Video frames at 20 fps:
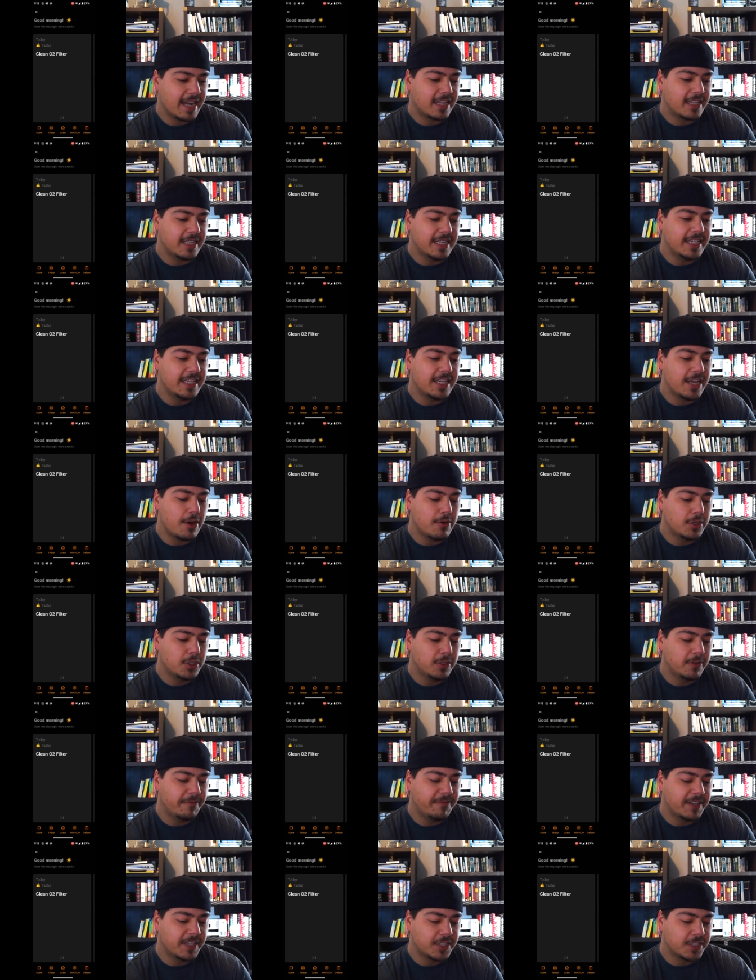clean the
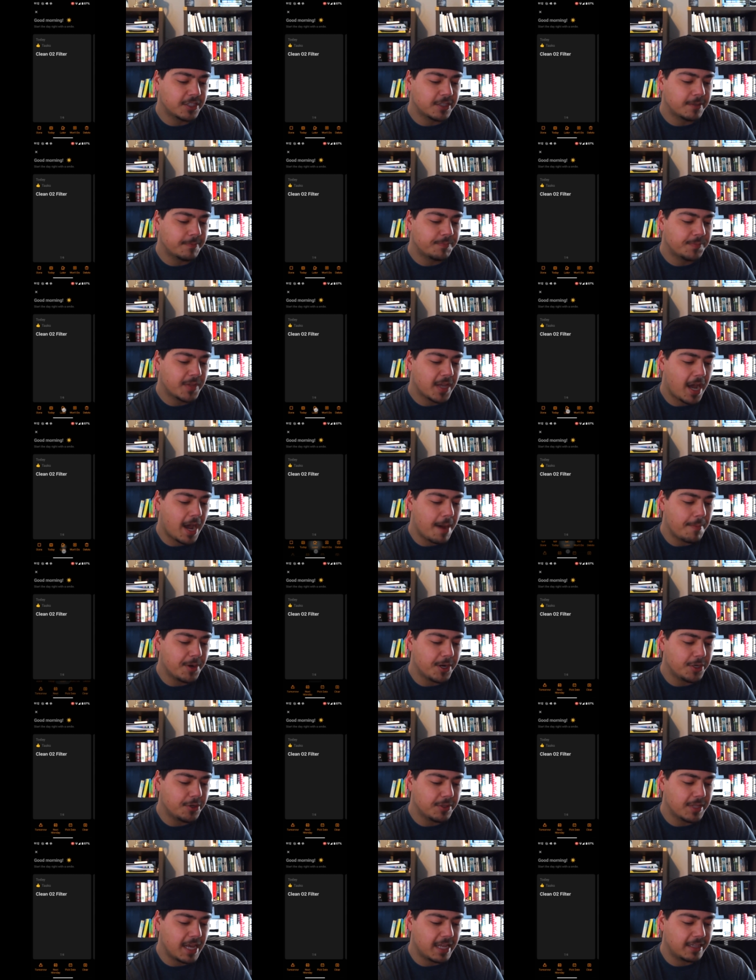O2 filter, I'm going
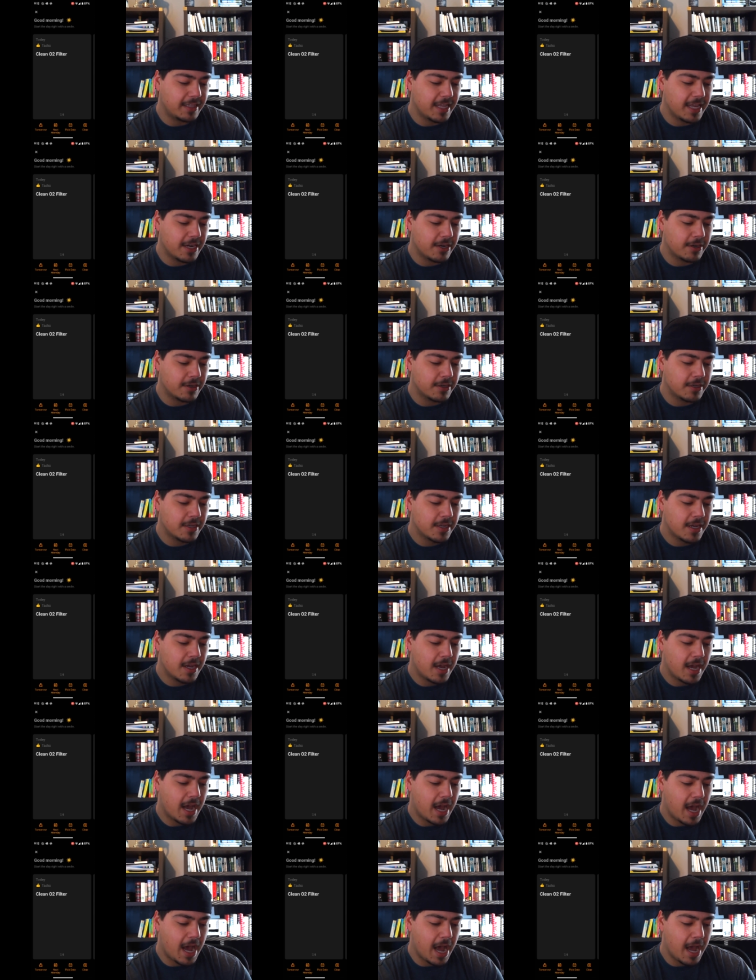to do that later.
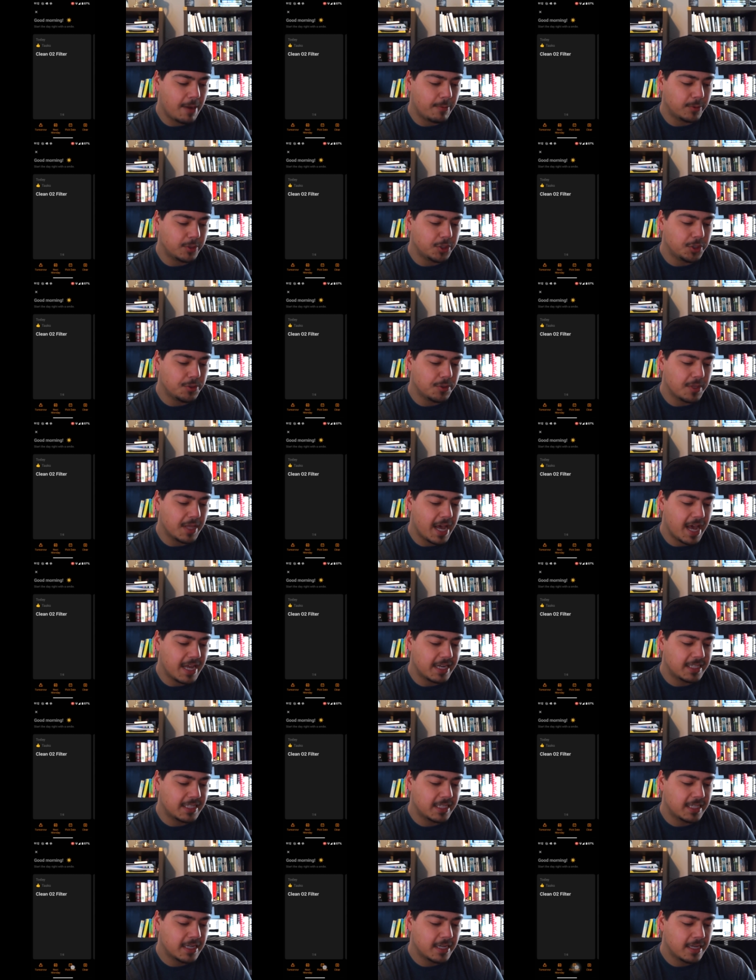I will do
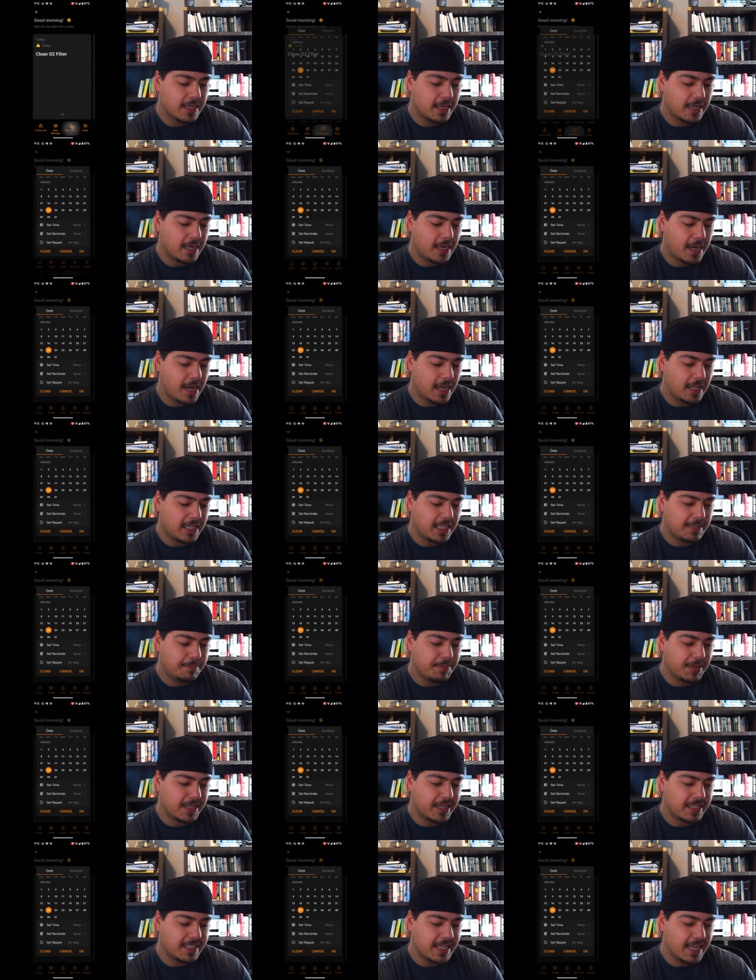that. Let's
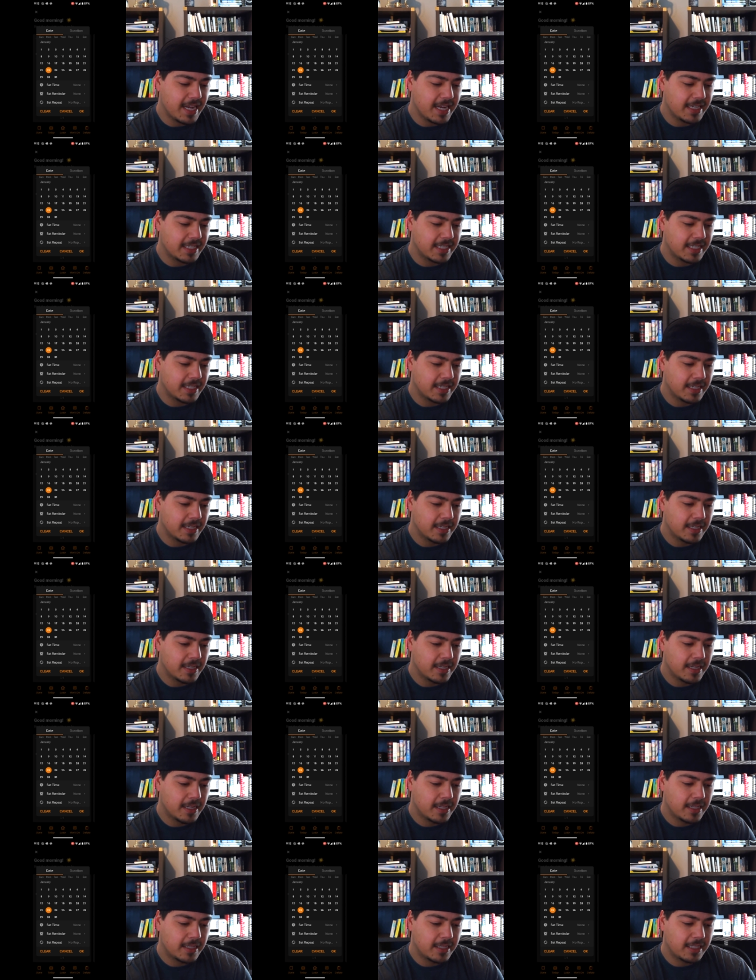pick a date.
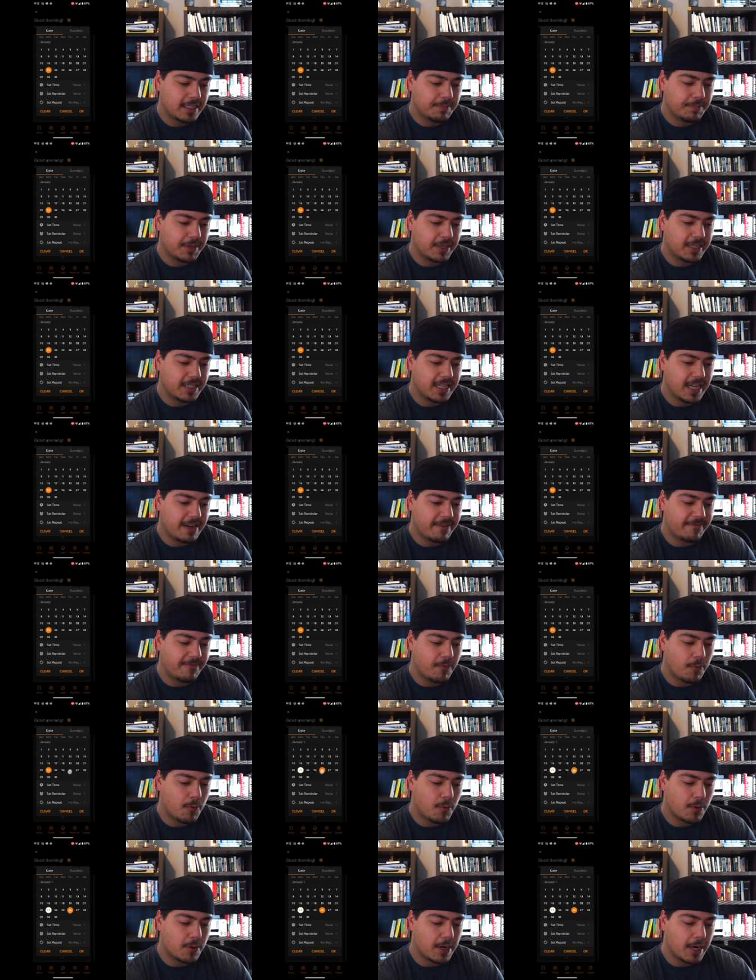Let's pick a date
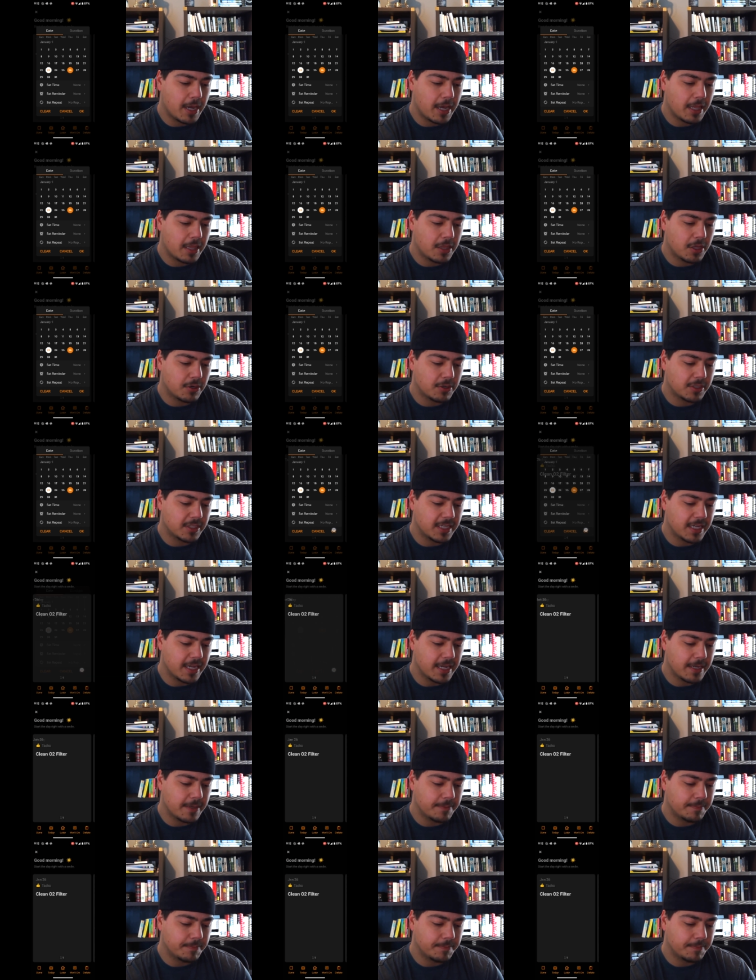for Thursday.